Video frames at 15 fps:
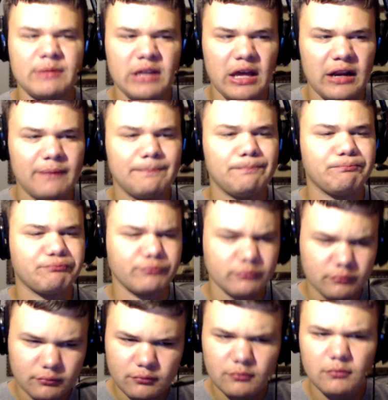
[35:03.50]
at it,
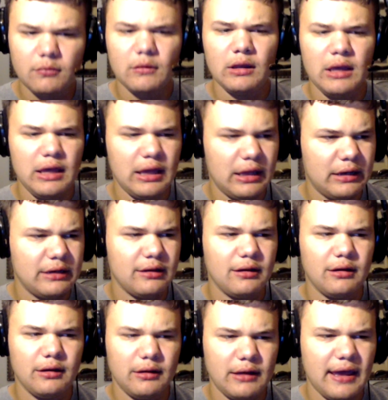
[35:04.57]
and
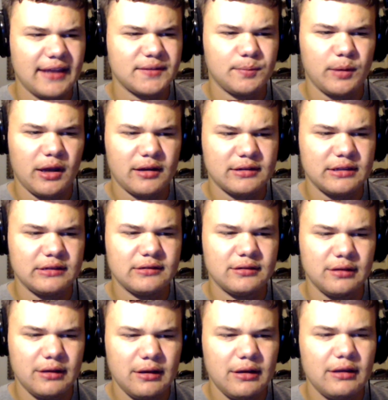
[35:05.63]
Xbox is
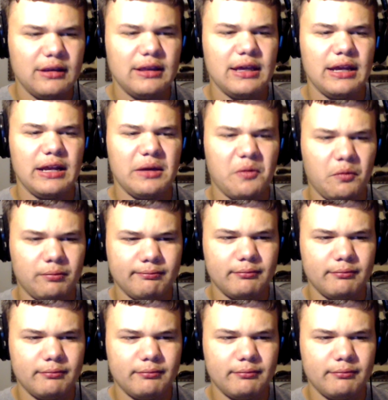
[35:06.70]
getting